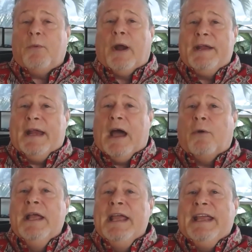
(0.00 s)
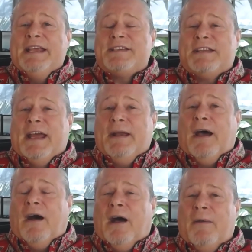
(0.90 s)
right now is that
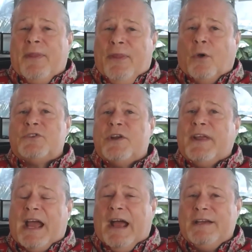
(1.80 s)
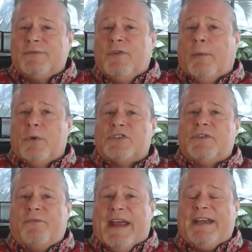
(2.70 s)
those are the kinds of numbers
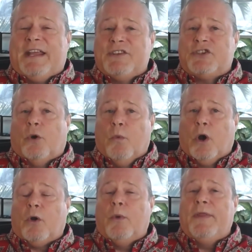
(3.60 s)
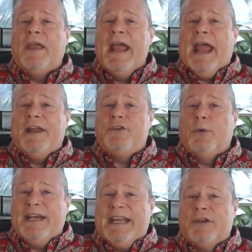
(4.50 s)
the Fed can still work with and
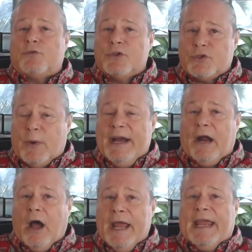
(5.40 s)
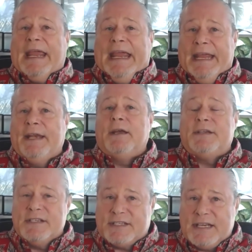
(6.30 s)
do an interest rate hike in
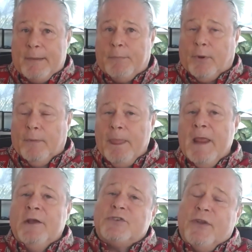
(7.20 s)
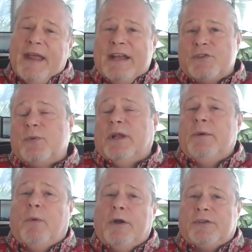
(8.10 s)
December. So that's really
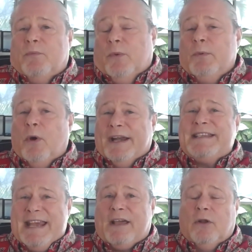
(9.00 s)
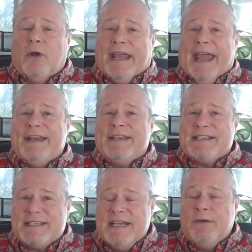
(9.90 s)
what we want to take a look at and
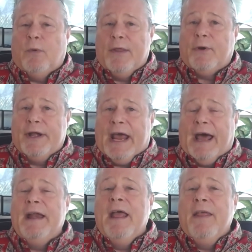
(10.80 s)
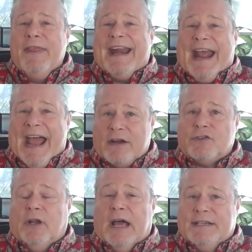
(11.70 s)
see whether or not that
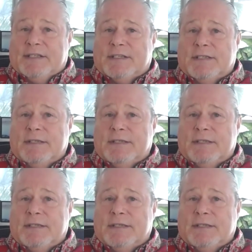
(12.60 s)
actualizes.